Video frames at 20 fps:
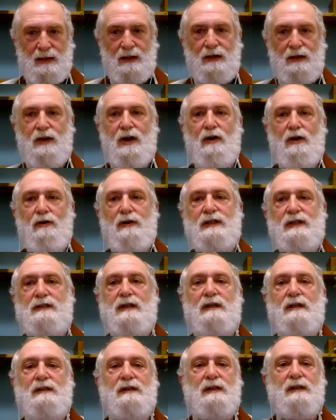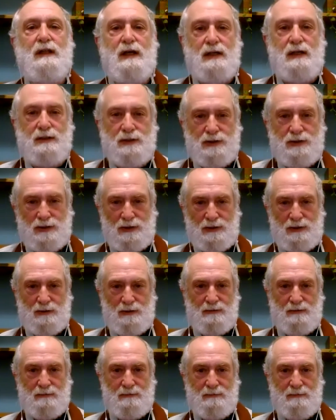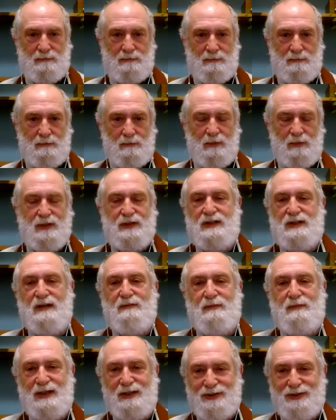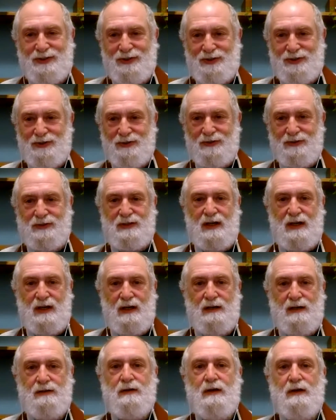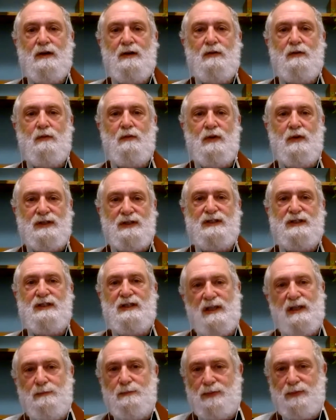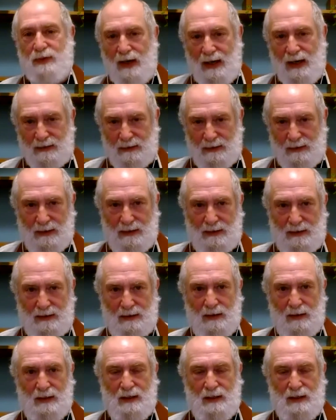Going to lunch with Zen Master Seung Sahn was deep practice,